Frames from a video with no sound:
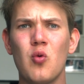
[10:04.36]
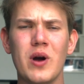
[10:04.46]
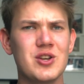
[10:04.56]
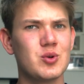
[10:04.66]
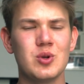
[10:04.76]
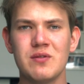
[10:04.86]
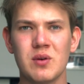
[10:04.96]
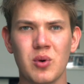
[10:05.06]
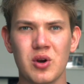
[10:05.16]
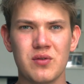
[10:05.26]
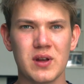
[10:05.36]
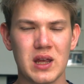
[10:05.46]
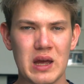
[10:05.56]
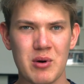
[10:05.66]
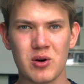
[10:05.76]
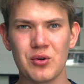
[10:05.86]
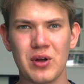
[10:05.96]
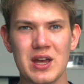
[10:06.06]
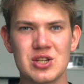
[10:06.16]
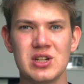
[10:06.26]
Why should you even bother thinking about
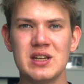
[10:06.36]
location?